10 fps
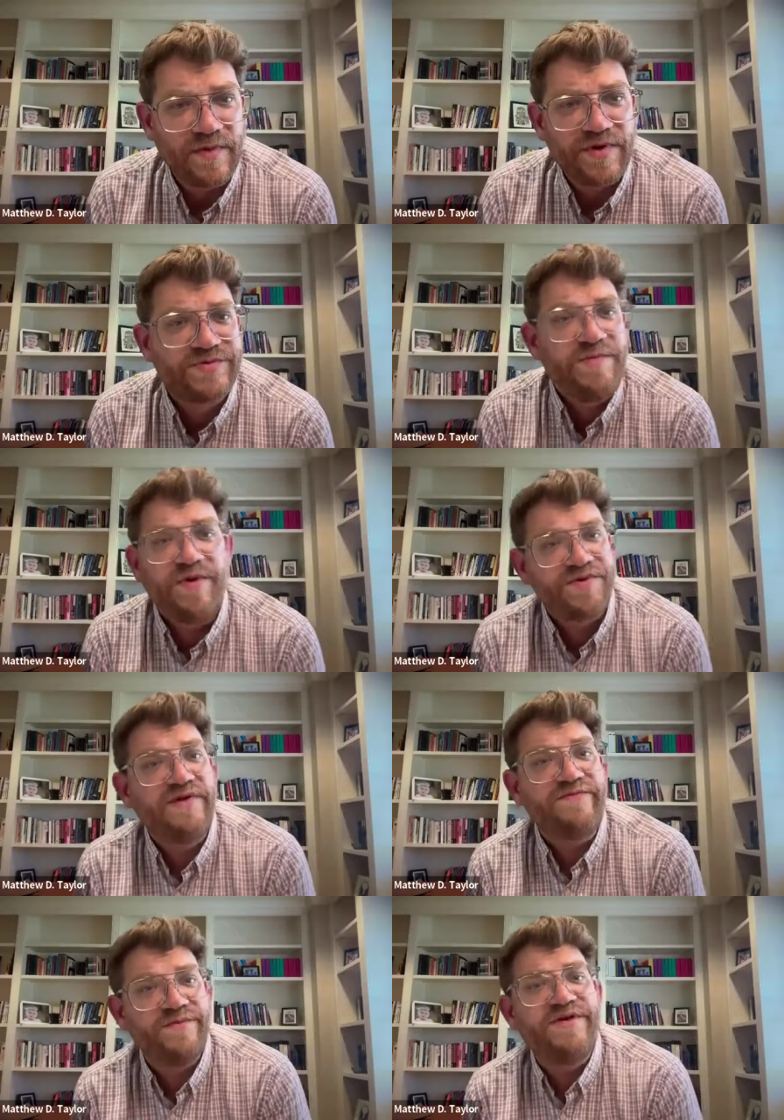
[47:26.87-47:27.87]
because we both
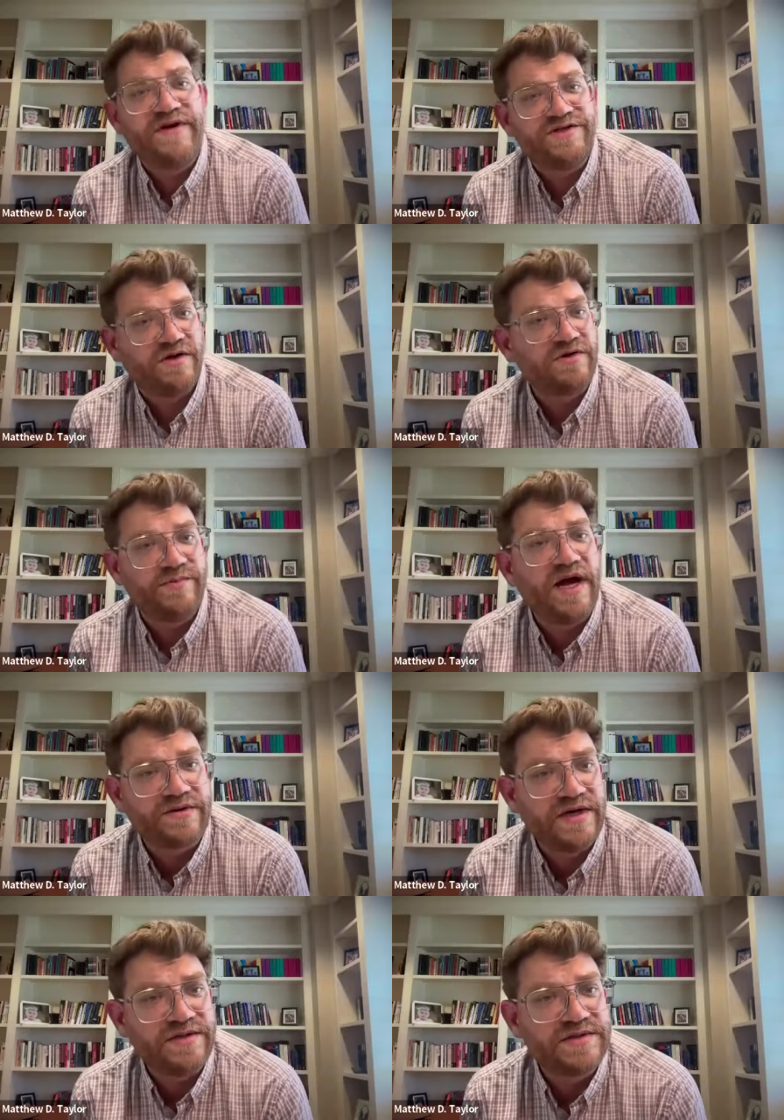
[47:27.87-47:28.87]
come from evangelical
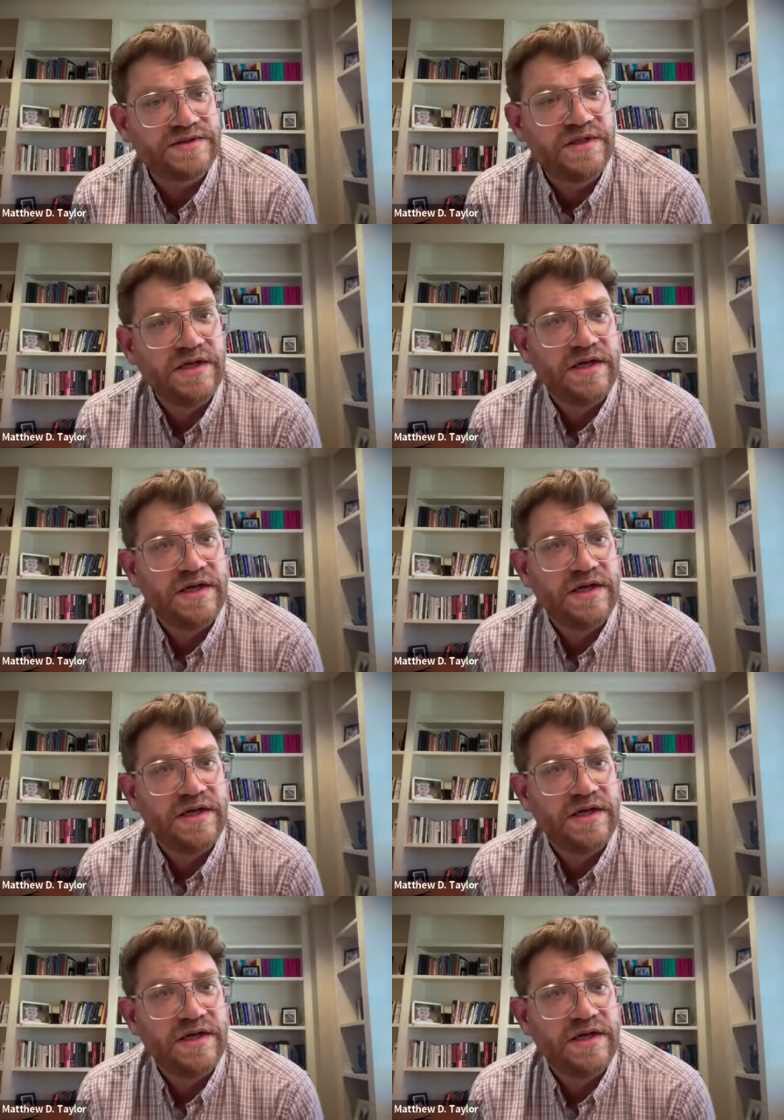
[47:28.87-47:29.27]
backgrounds